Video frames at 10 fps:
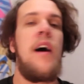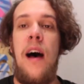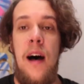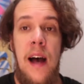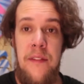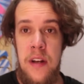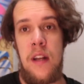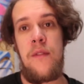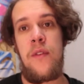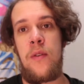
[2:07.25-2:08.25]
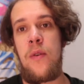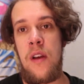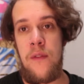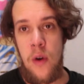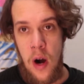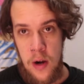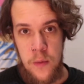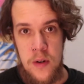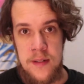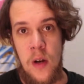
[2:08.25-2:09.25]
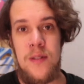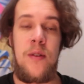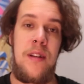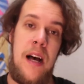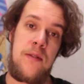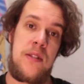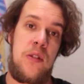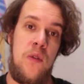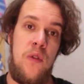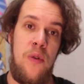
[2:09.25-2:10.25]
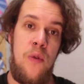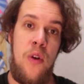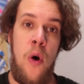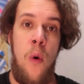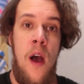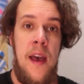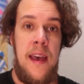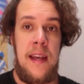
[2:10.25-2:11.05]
Having an inventory of your artworks also allows you to know